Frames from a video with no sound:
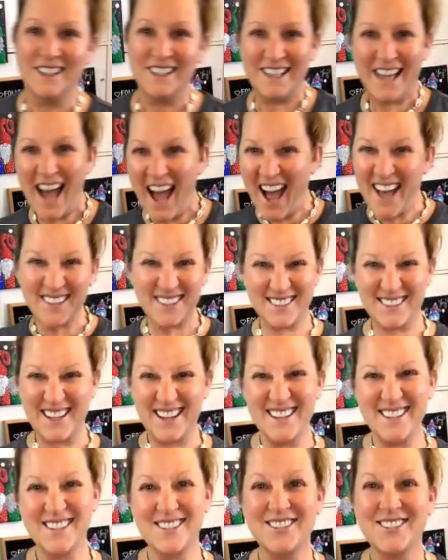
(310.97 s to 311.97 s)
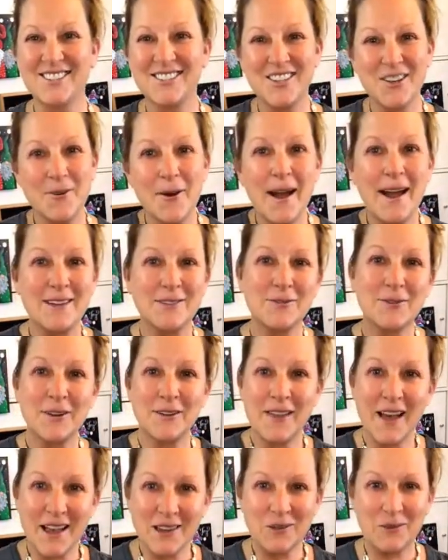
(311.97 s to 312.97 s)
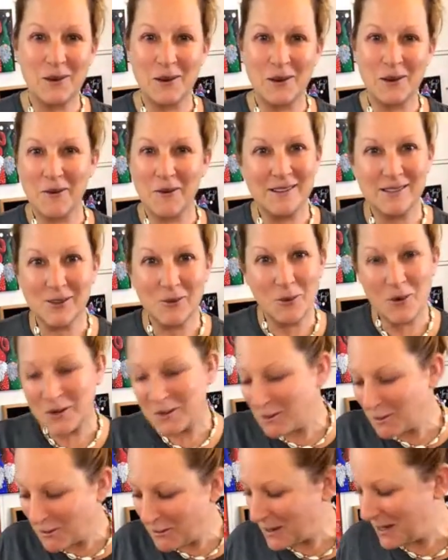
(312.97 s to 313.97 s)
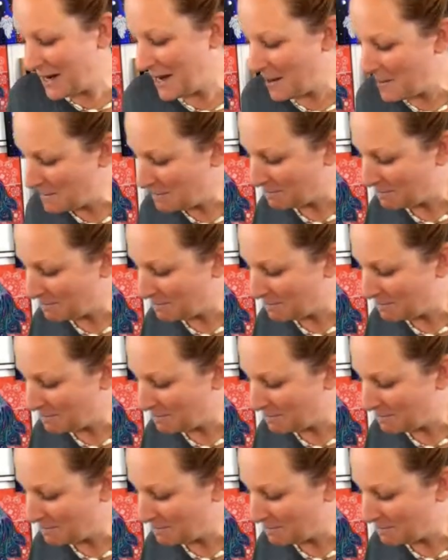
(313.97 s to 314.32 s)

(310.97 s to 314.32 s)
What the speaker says: Yeah, stencils. You asked for it last week, right? So we're doing it.